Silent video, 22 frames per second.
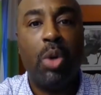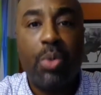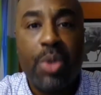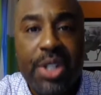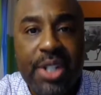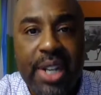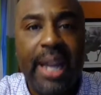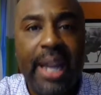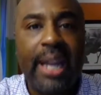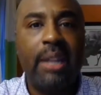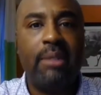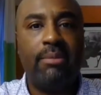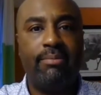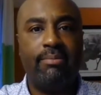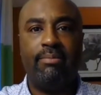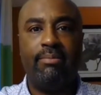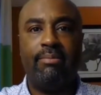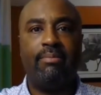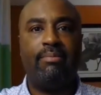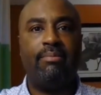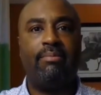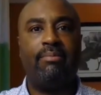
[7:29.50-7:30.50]
What are we
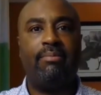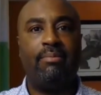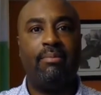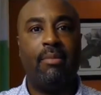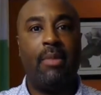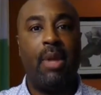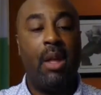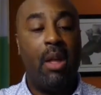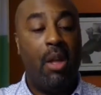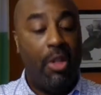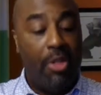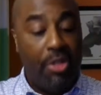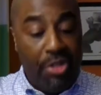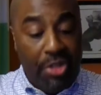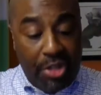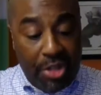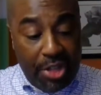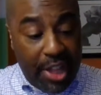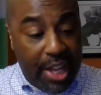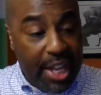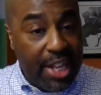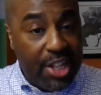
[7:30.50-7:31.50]
saying?
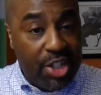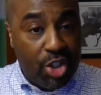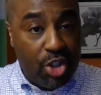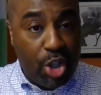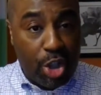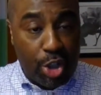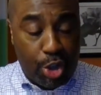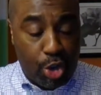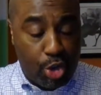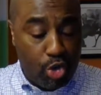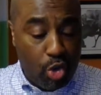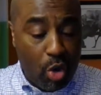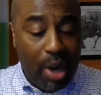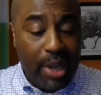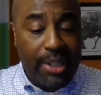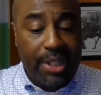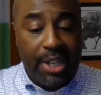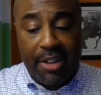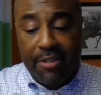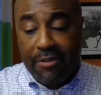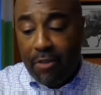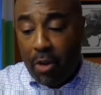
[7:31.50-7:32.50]
These
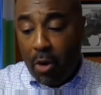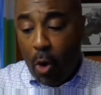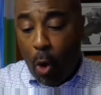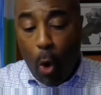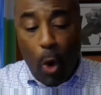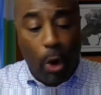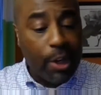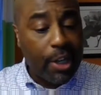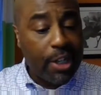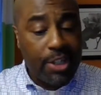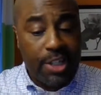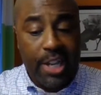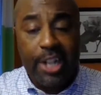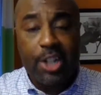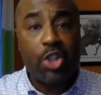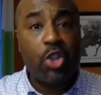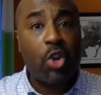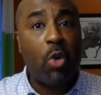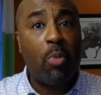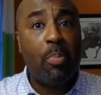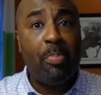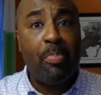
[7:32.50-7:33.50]
destructive
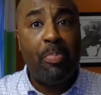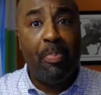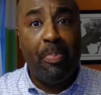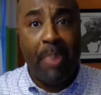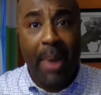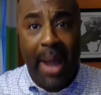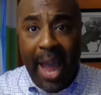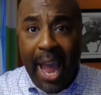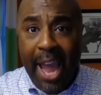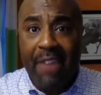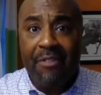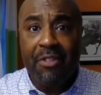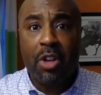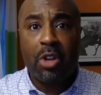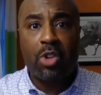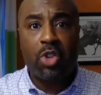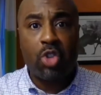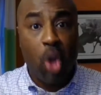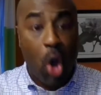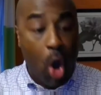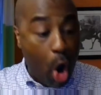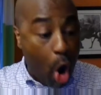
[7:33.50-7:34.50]
organizational
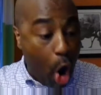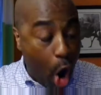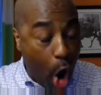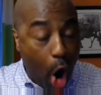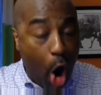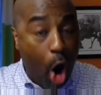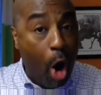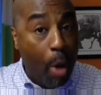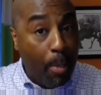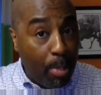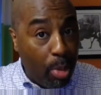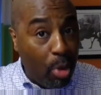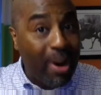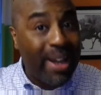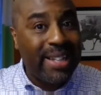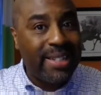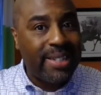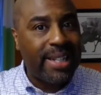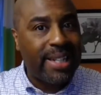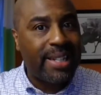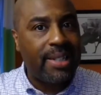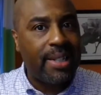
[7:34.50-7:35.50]
behaviors are
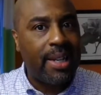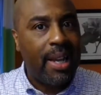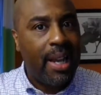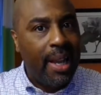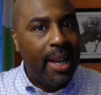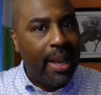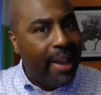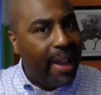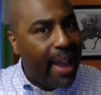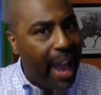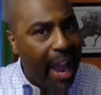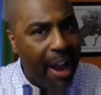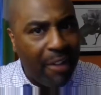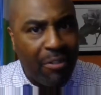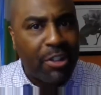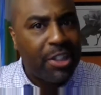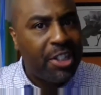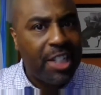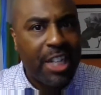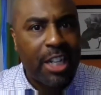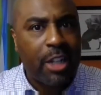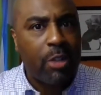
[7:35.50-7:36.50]
present
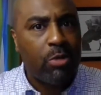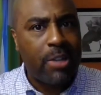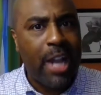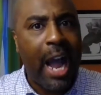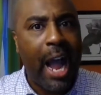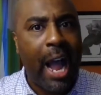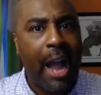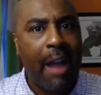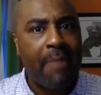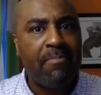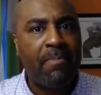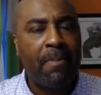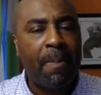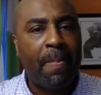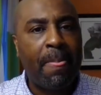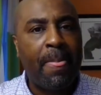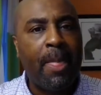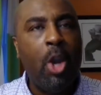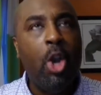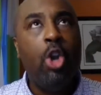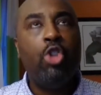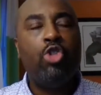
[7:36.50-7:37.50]
every single time.
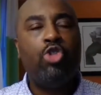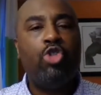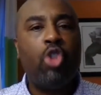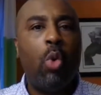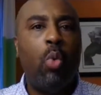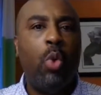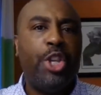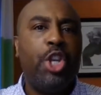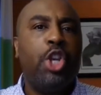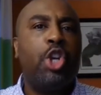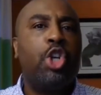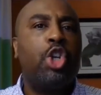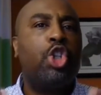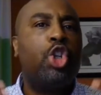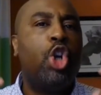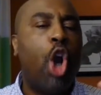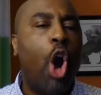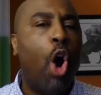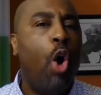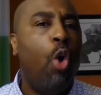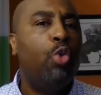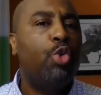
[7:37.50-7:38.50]
So when
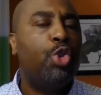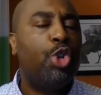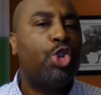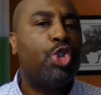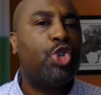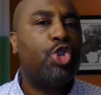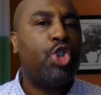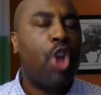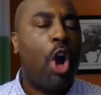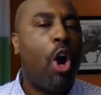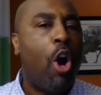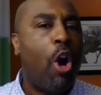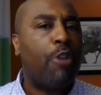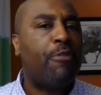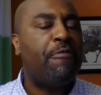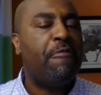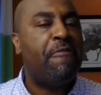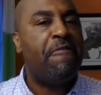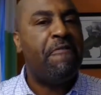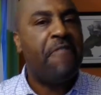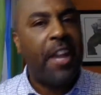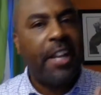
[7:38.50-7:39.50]
you go to
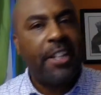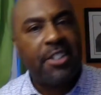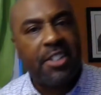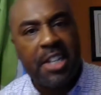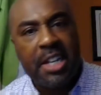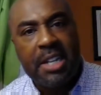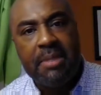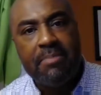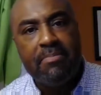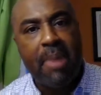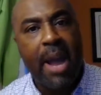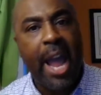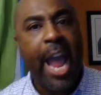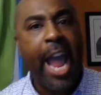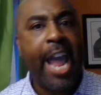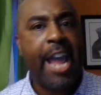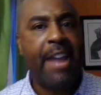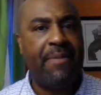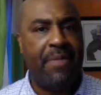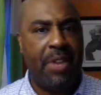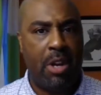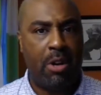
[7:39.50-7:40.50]
start fixing
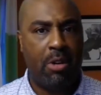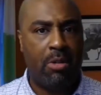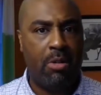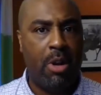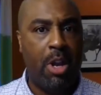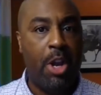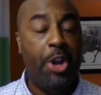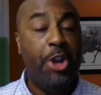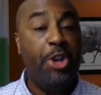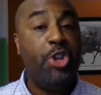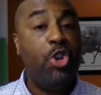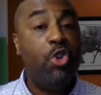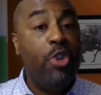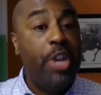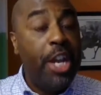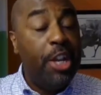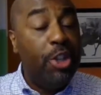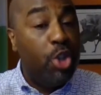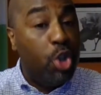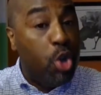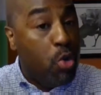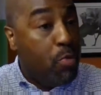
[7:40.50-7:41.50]
behavior,
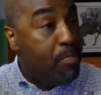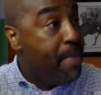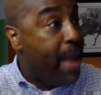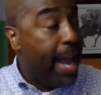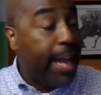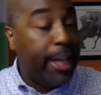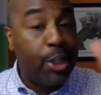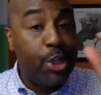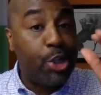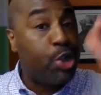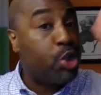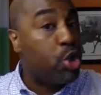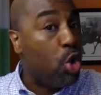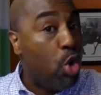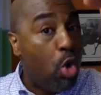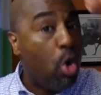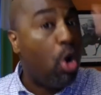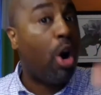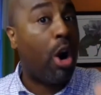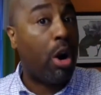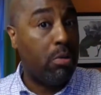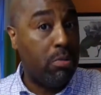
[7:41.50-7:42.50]
you need to make
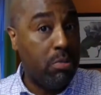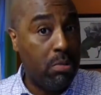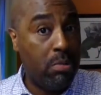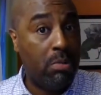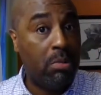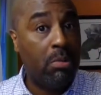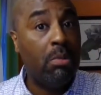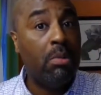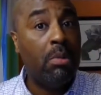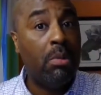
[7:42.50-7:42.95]
sure,